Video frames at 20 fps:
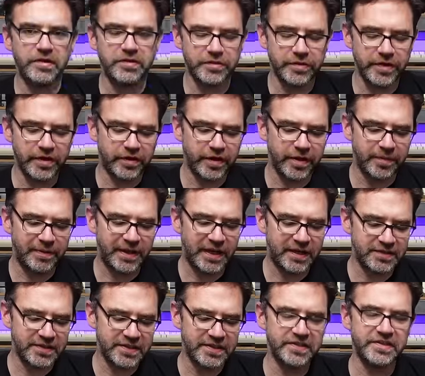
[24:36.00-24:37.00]
doing on a
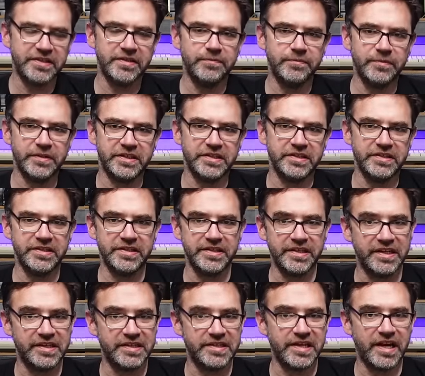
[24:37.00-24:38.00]
PAL system, which is
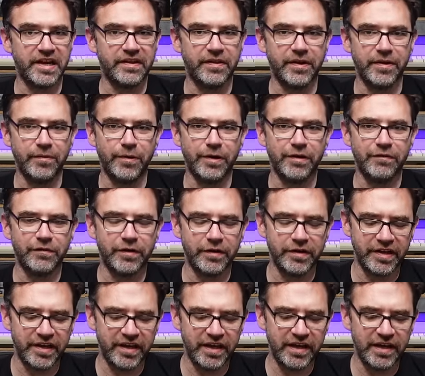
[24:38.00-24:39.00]
exactly what I've got
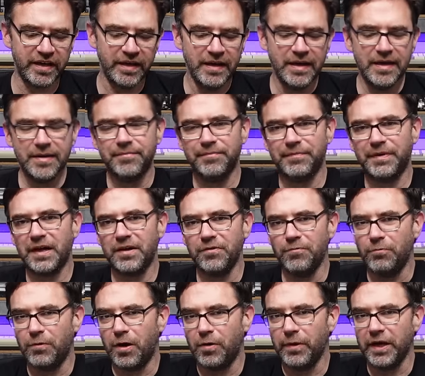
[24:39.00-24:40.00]
here. But
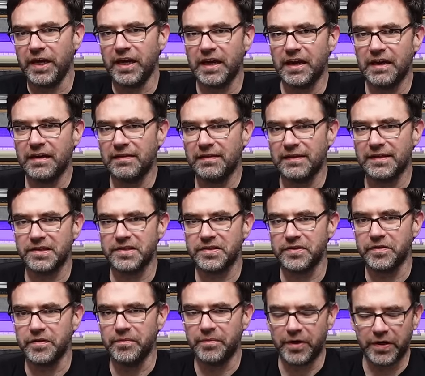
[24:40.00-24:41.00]
while we're here, let's do
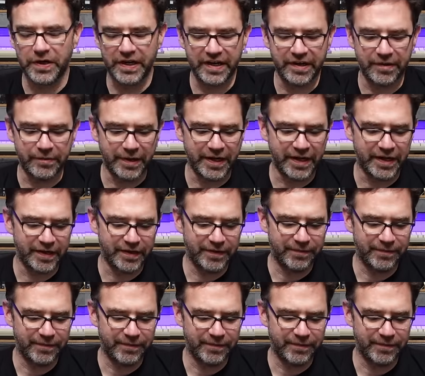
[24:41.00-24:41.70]
the mod anyway.